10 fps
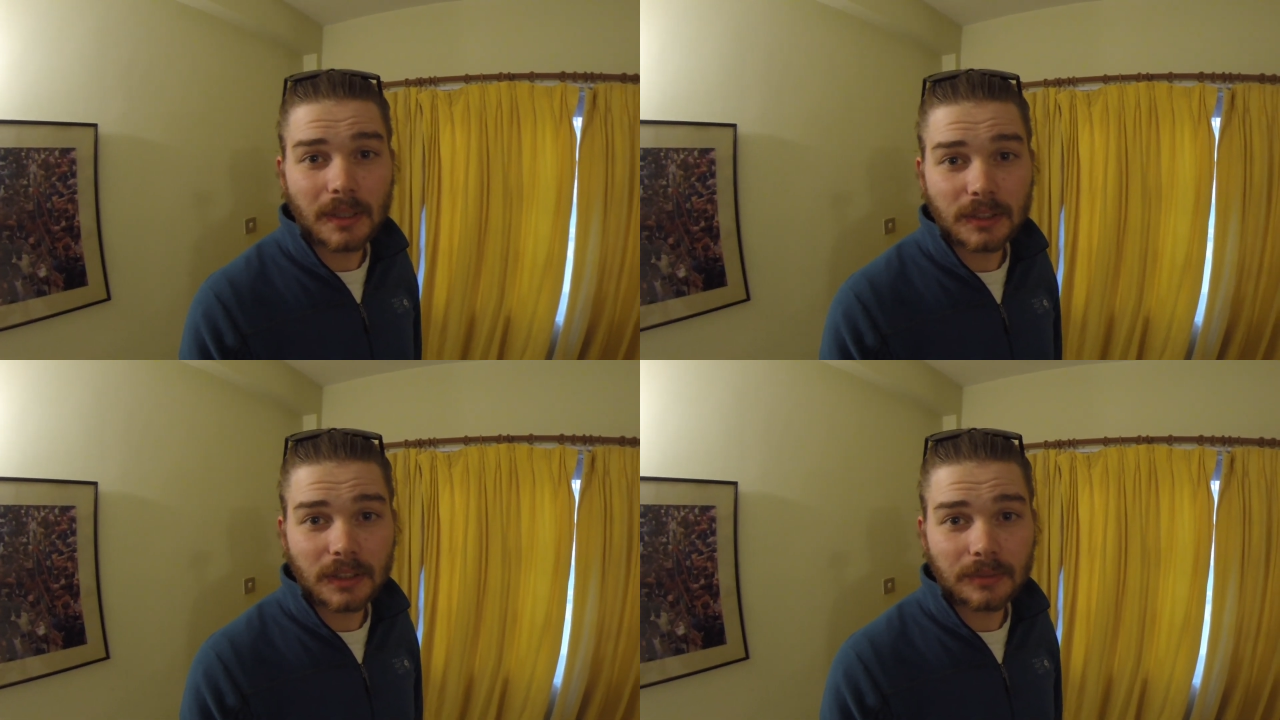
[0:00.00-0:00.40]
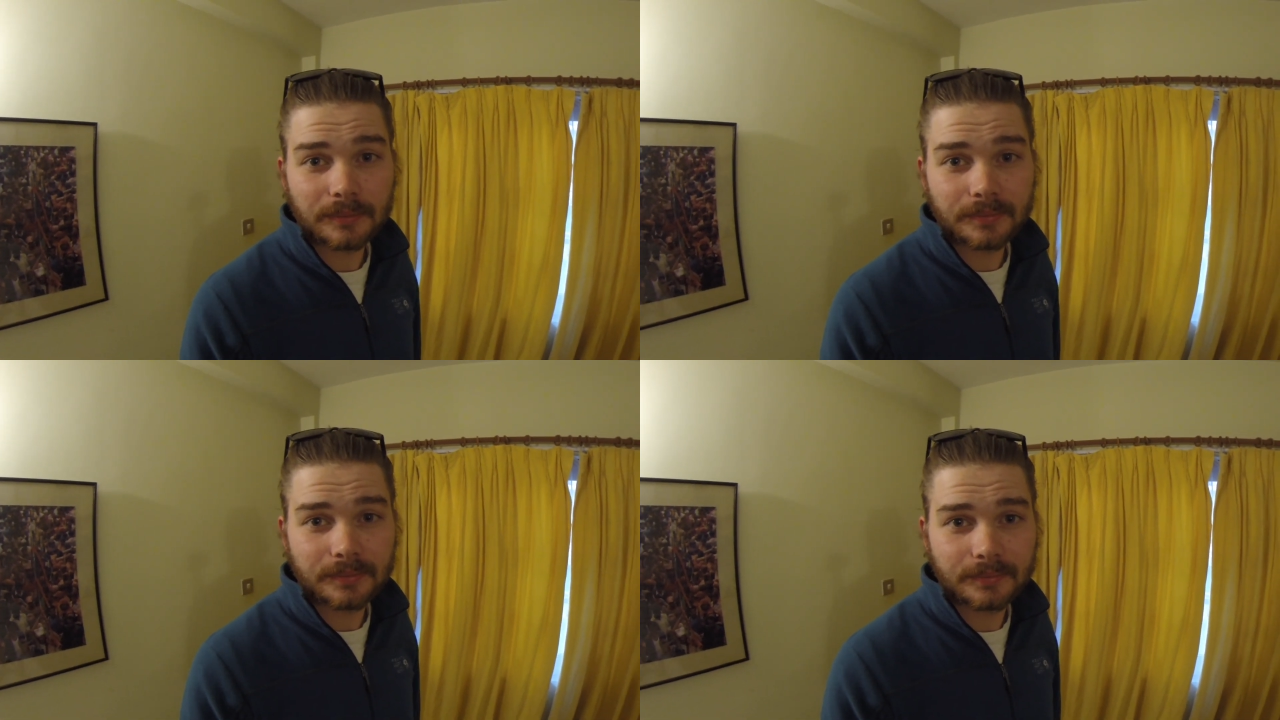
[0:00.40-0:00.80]
Bajuk.
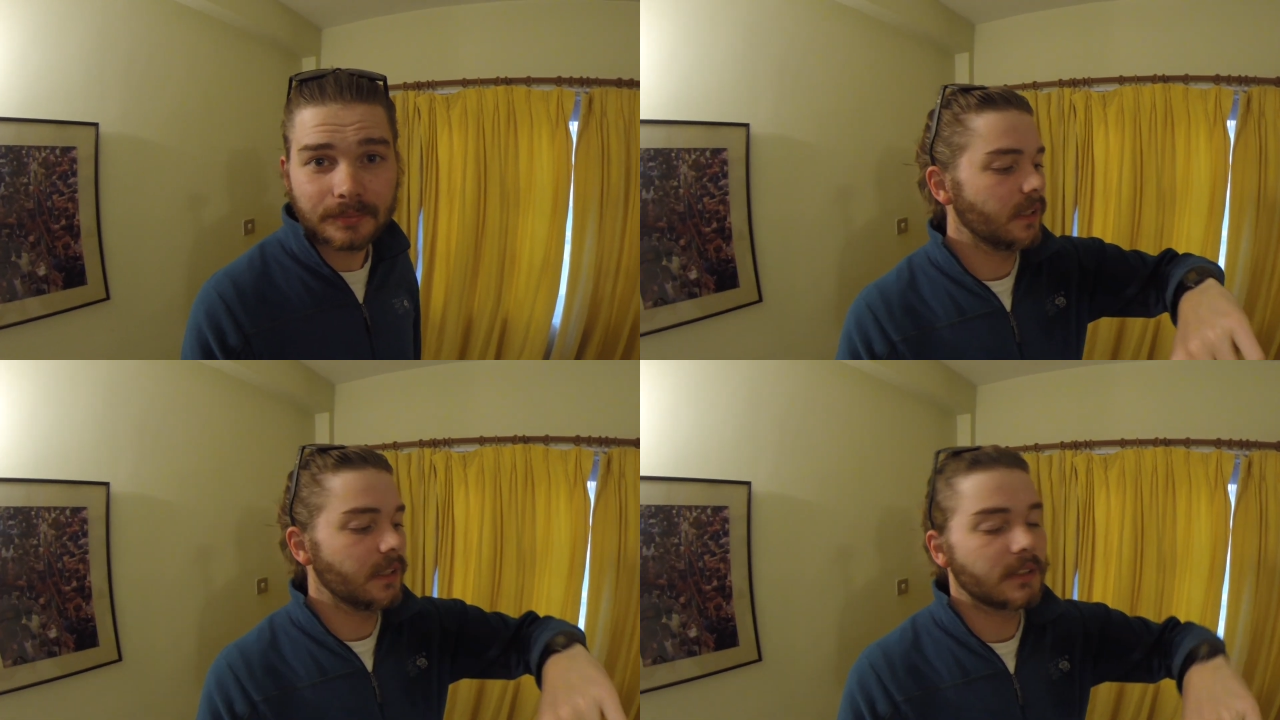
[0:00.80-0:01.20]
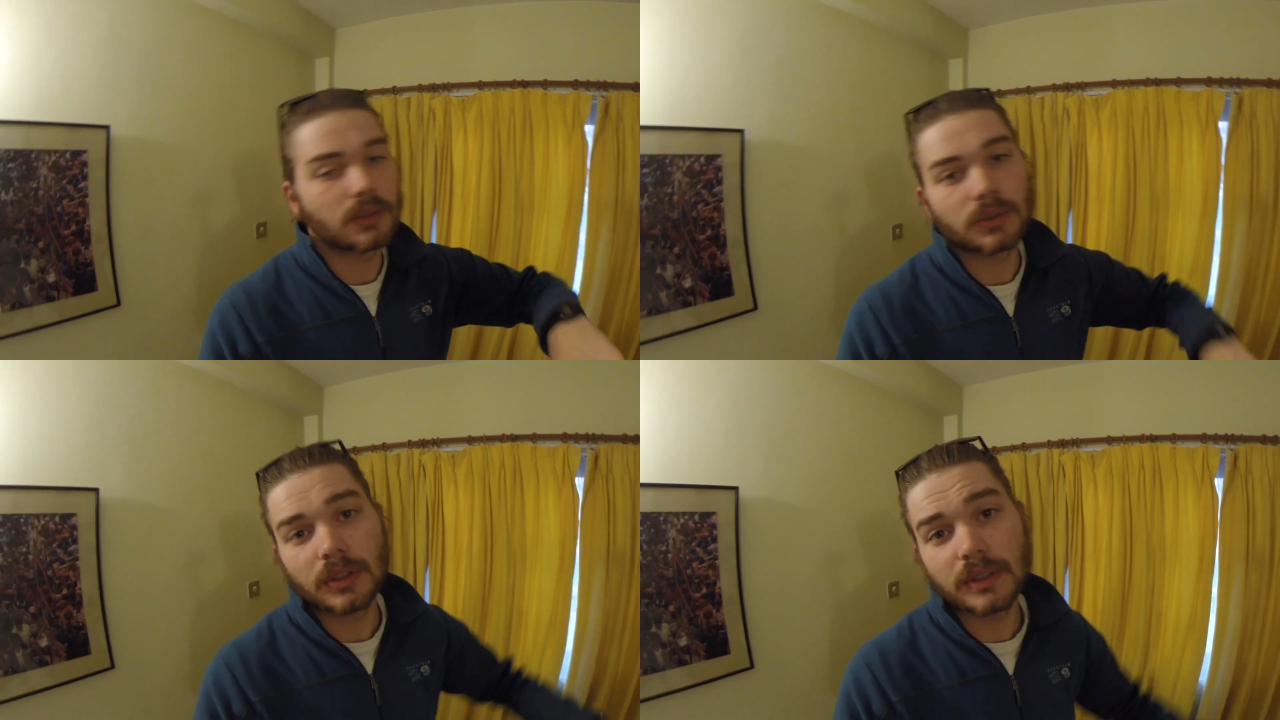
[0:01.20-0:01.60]
It's
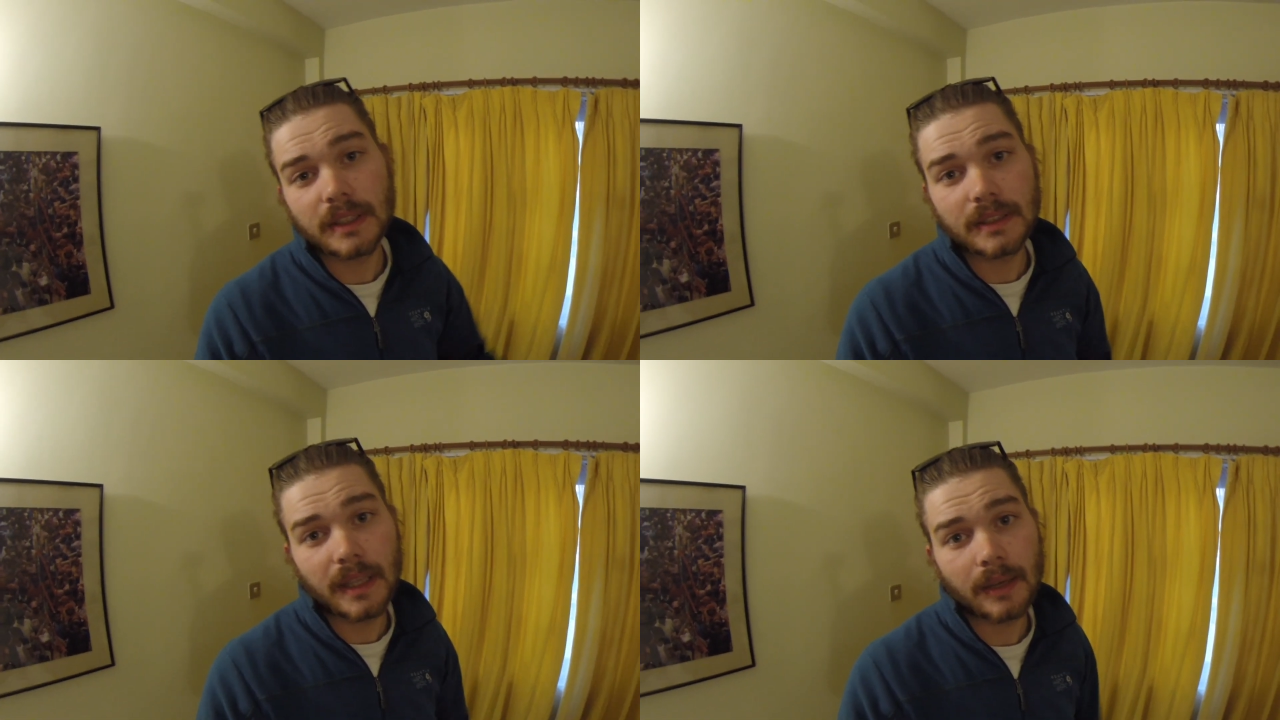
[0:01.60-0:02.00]
also 6